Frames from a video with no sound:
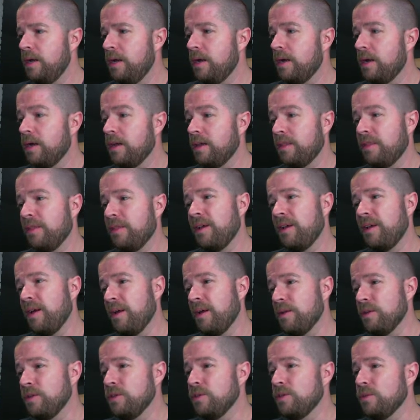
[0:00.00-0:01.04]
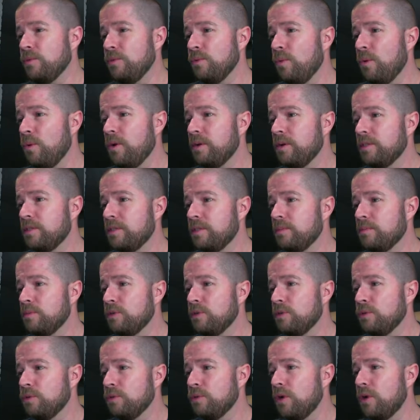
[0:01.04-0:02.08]
I think I do want some
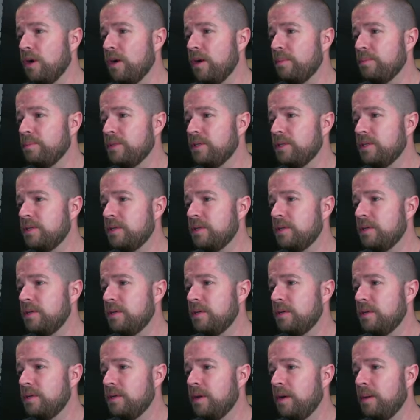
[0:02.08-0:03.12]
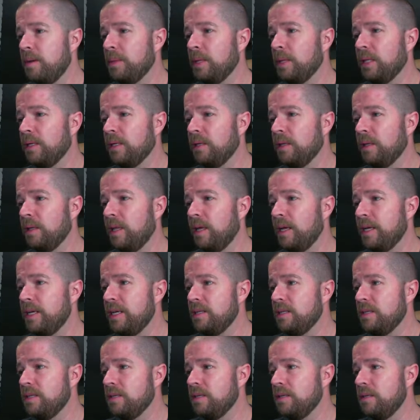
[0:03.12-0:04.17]
2-drops. I'm a little
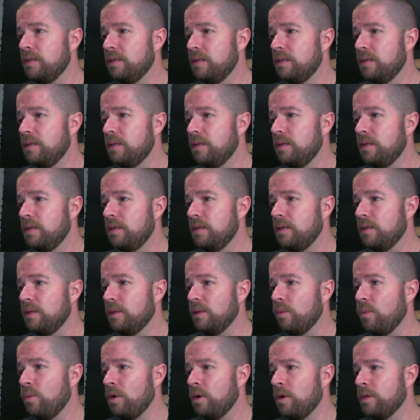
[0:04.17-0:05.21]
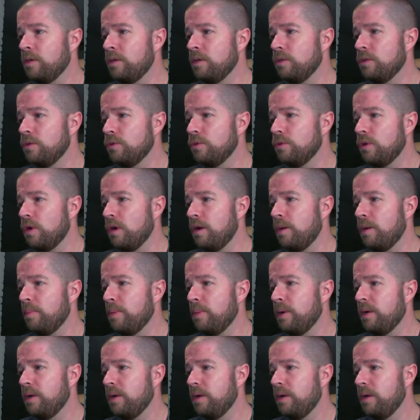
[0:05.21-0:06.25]
light in the 1 and 2-drop
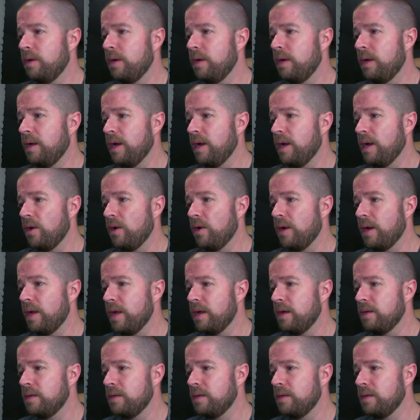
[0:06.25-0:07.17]
area.